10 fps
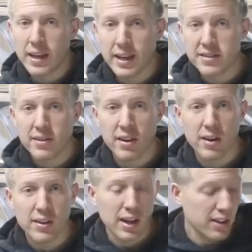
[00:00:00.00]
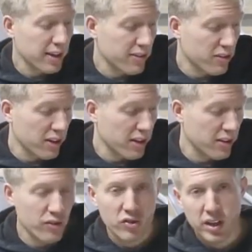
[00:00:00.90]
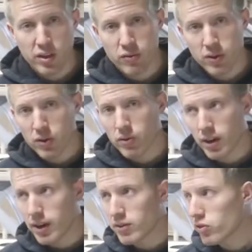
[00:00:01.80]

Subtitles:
Next thing on that list is TIG filler rod.